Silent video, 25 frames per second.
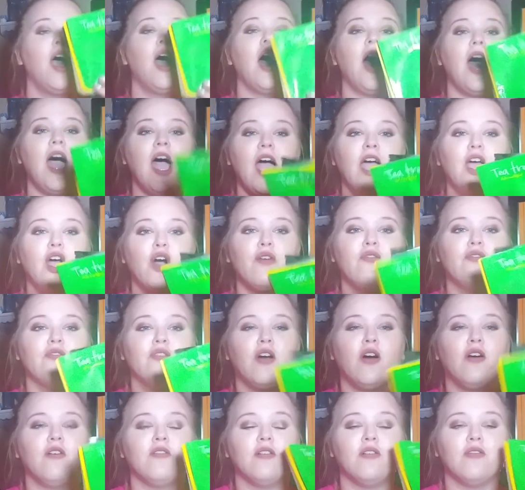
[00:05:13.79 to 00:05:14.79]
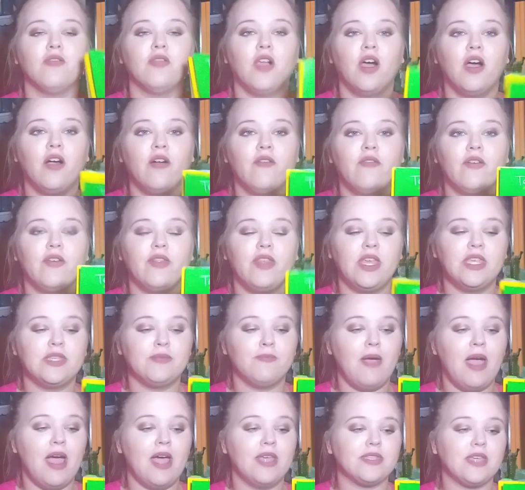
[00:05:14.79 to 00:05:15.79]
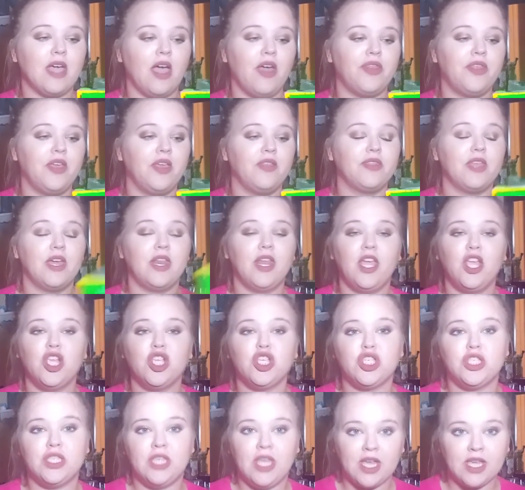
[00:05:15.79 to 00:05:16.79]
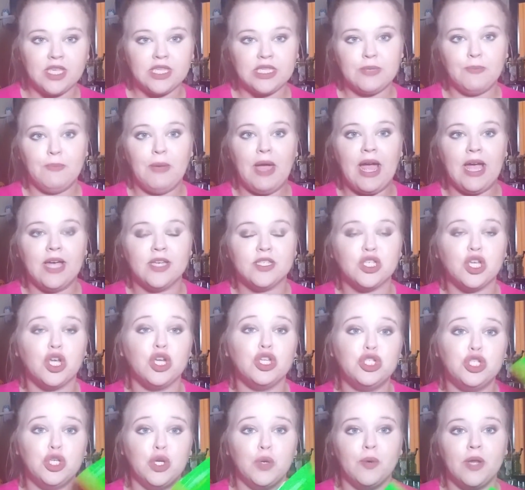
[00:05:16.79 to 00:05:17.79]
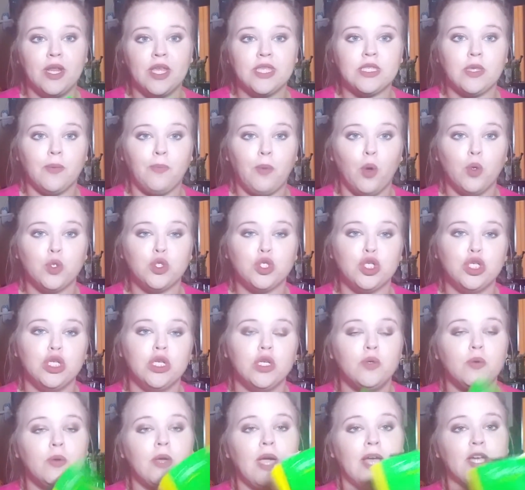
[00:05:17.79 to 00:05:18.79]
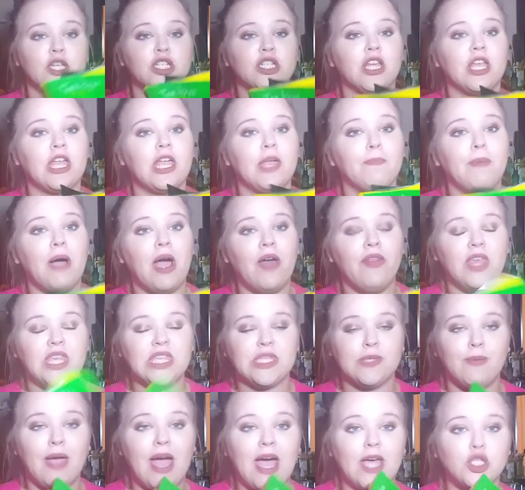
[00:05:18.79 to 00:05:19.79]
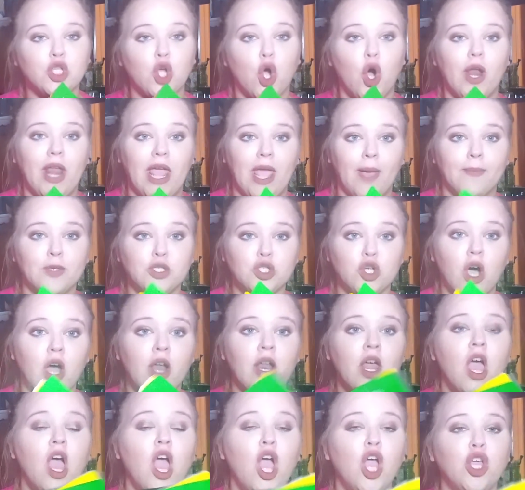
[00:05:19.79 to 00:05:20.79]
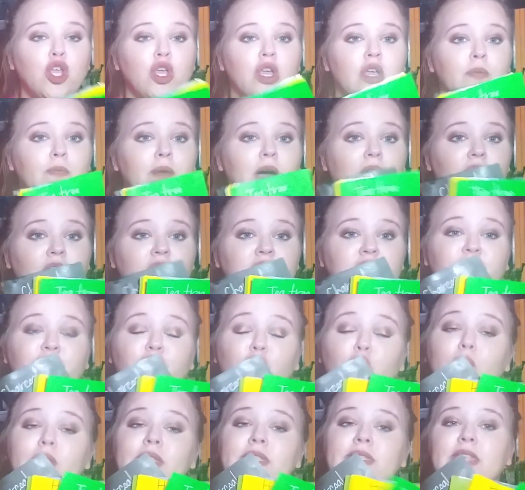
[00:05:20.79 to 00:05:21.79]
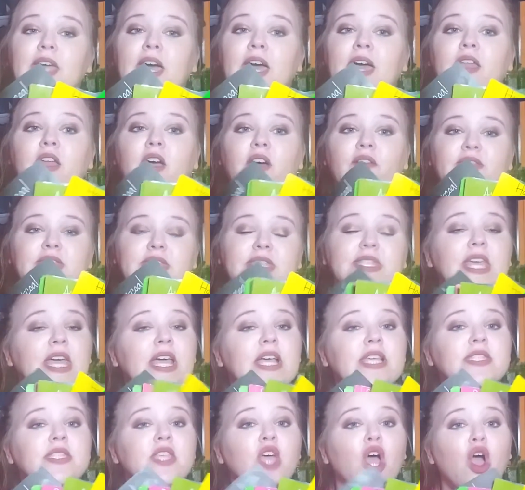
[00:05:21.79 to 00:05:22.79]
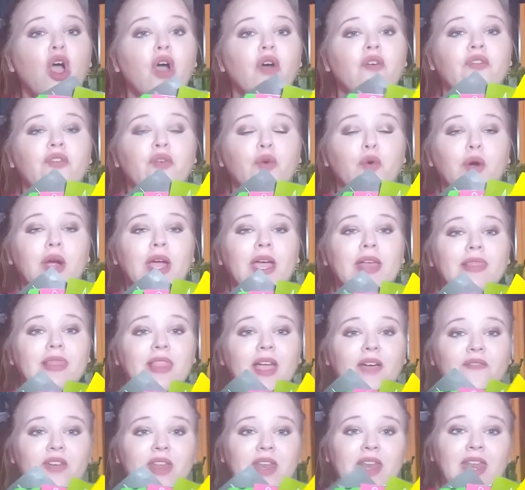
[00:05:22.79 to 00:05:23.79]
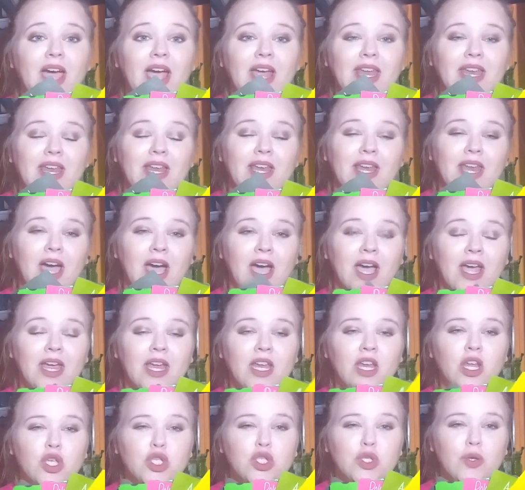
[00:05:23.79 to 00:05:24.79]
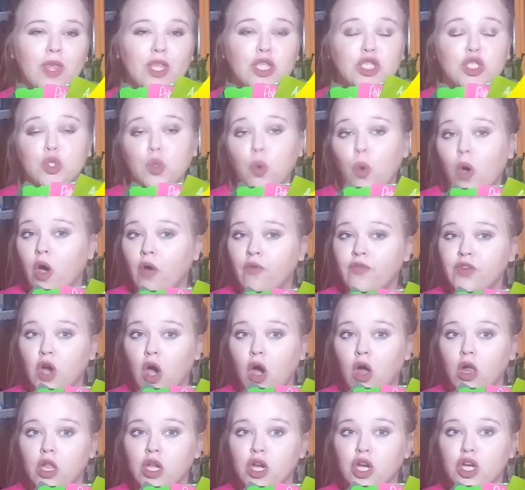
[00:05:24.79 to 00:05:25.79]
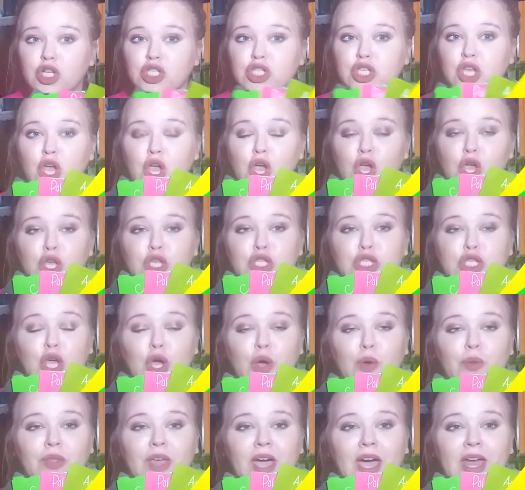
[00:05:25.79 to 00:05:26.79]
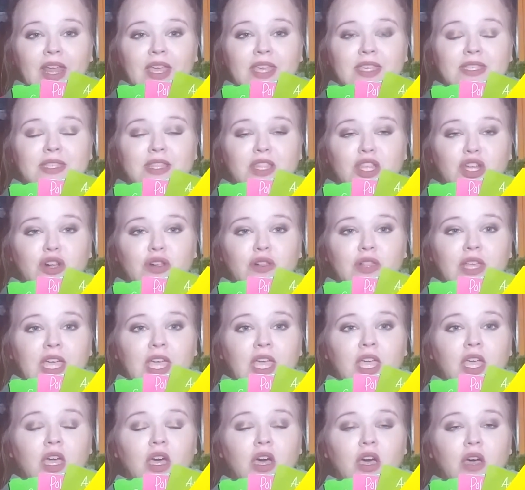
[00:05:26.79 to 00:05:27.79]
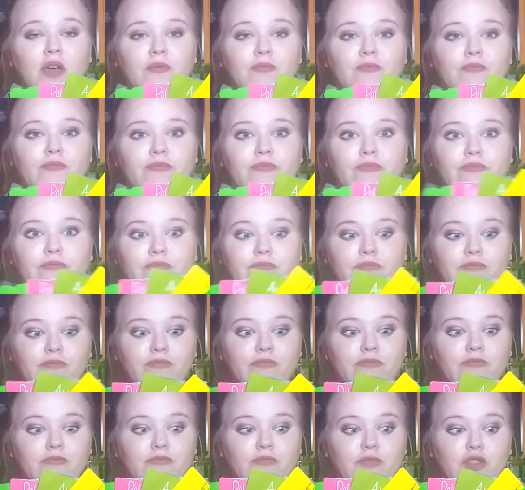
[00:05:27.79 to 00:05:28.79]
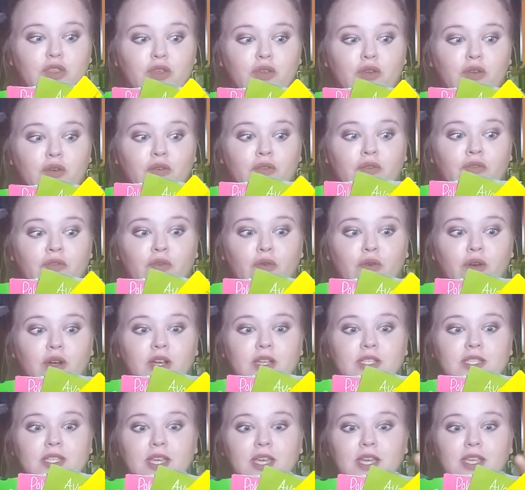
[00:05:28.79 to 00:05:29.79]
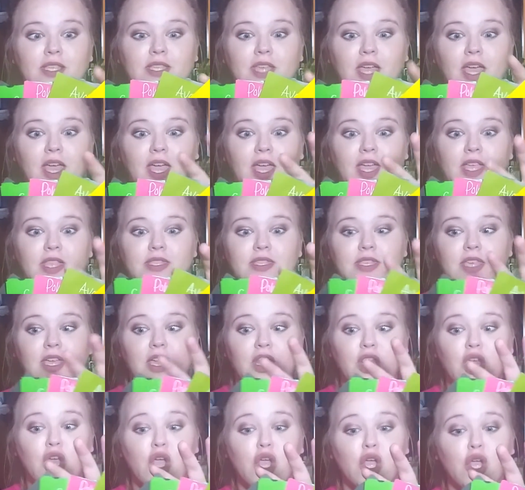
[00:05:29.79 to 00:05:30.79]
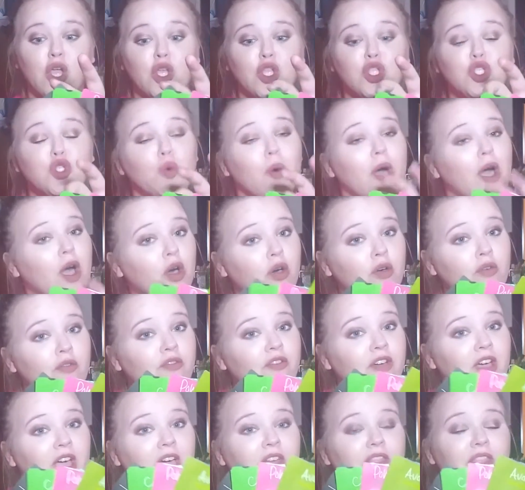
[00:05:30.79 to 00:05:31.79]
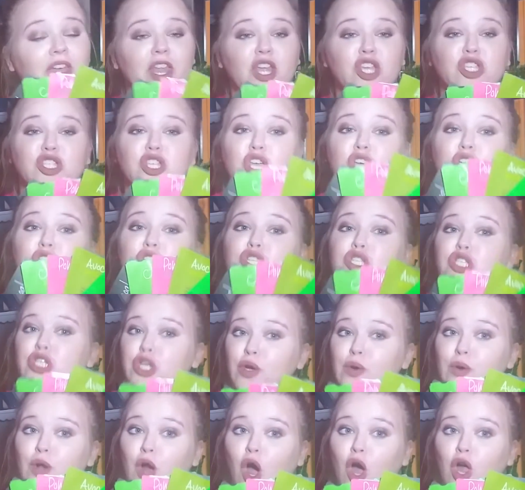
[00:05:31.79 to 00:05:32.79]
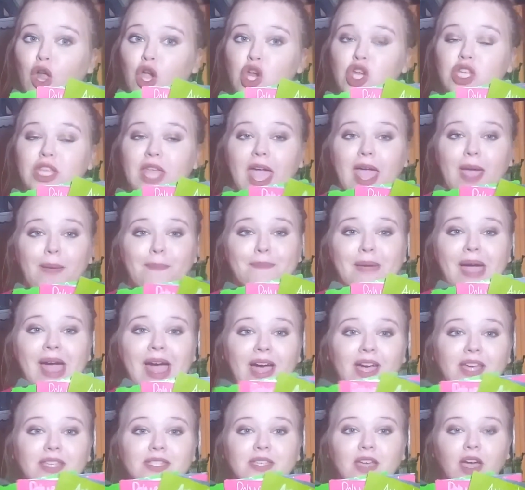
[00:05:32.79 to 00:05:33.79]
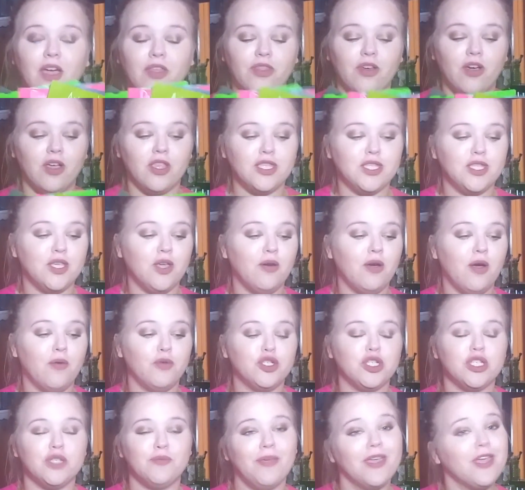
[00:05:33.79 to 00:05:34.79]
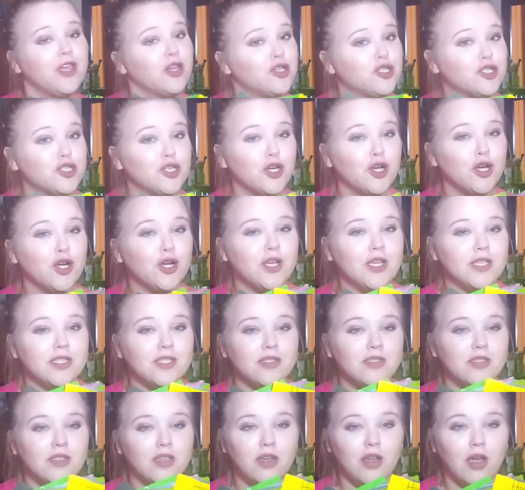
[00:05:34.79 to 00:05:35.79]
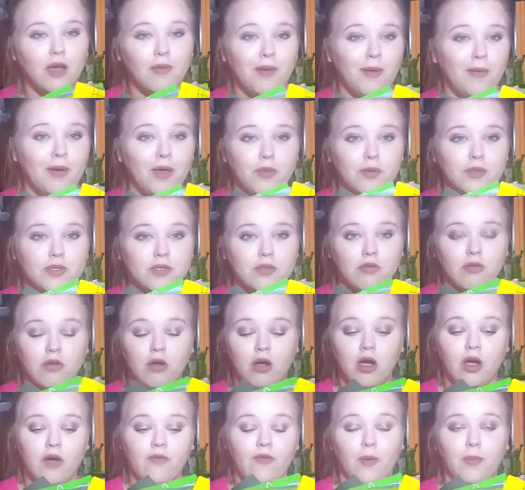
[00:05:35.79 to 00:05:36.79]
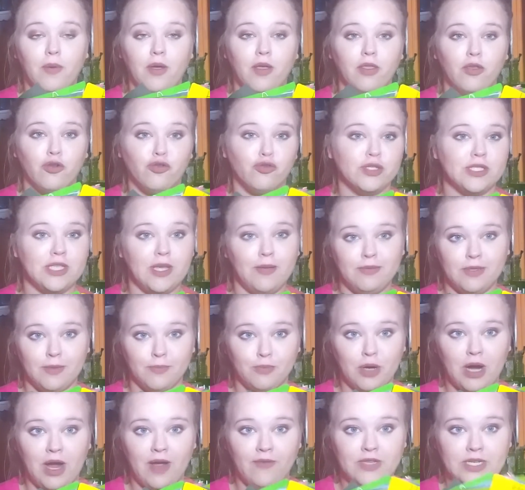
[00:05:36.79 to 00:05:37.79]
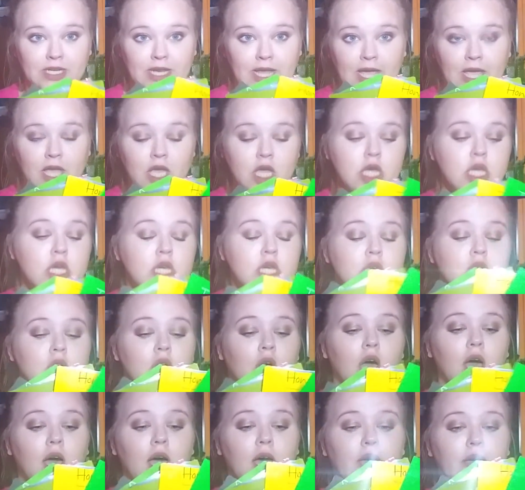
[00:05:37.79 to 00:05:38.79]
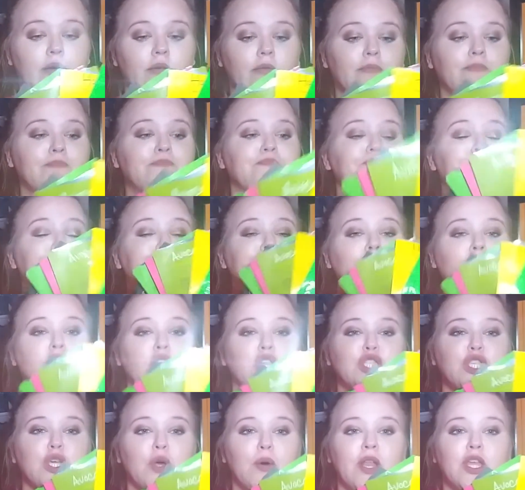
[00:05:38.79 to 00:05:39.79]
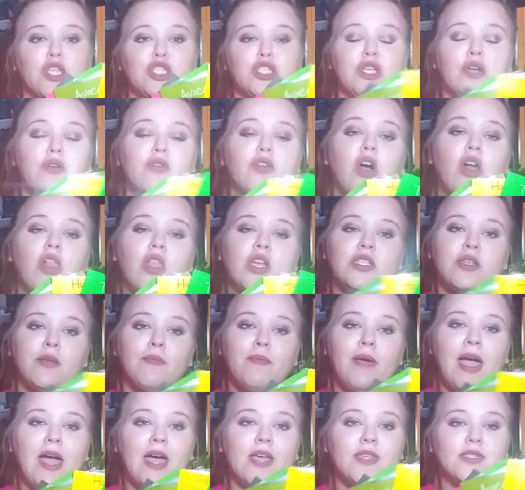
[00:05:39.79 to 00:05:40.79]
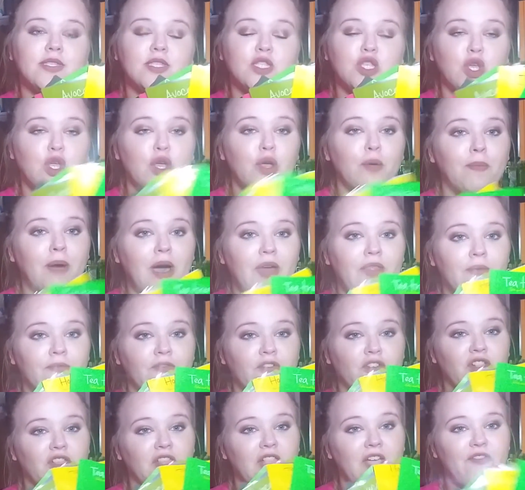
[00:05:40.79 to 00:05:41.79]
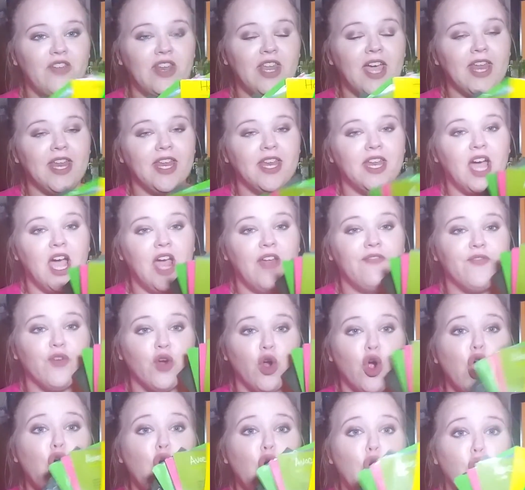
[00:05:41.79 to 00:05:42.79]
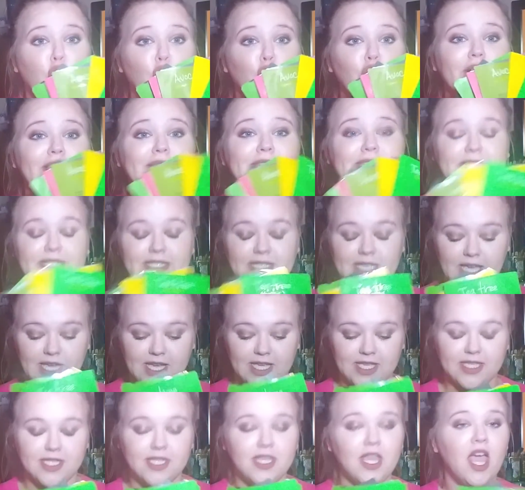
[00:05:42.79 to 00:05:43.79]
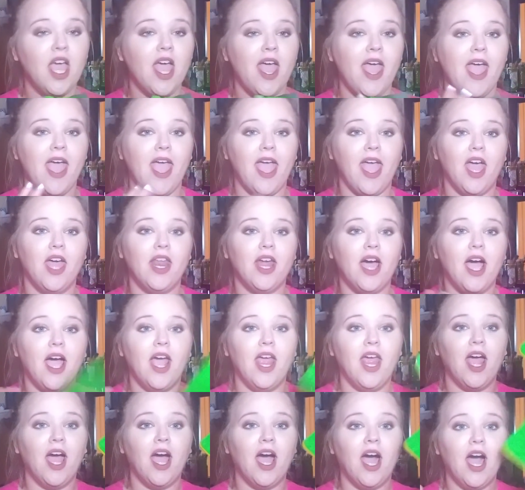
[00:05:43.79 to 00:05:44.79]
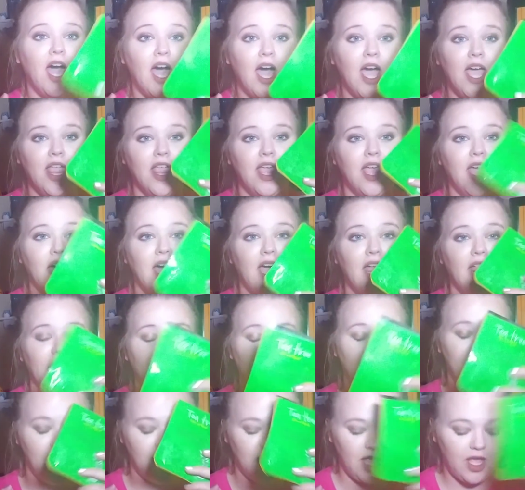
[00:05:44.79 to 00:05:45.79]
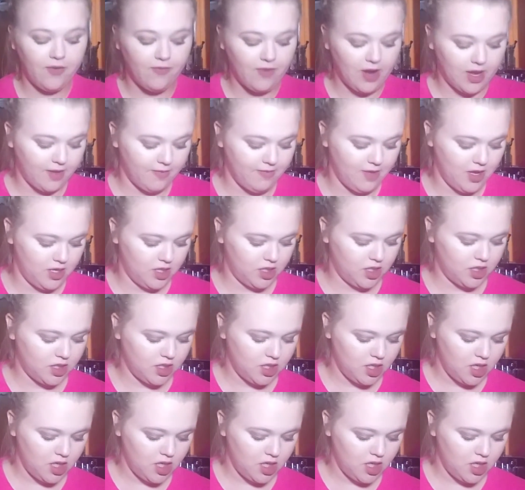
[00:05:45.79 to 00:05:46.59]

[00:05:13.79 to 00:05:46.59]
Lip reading: I overall love these masks. I think that each 6 masks do what it's supposed to do. You actually can buy these masks on Amazon. You can buy this full set of 6 for $11.99, so that's $12. So that is literally 2, 4, 6, 8, 10, 12. That is $2 a mask. I thought so. I was just making sure because, you know, my math was a little off. I'm a little sleep deprived today. So it is $2 a mask. So you buy them for $11.99 for all 6. And I highly, highly, highly recommend.